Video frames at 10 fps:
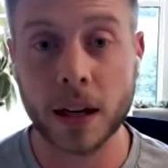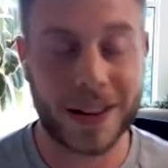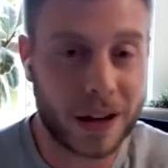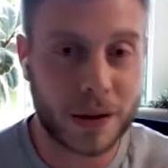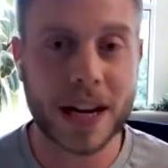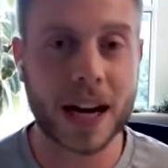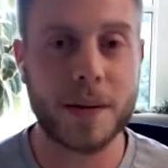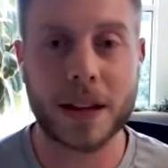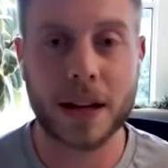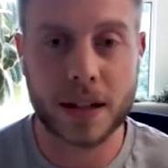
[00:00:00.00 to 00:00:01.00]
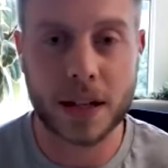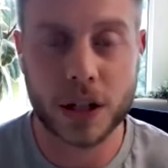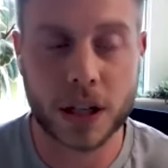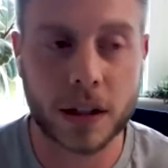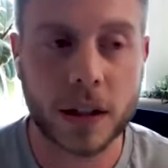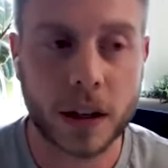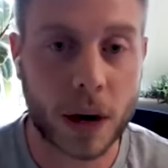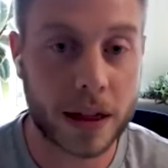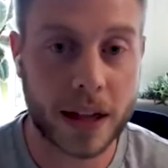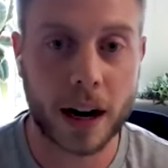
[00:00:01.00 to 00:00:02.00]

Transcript: And then you can kind of make the decision right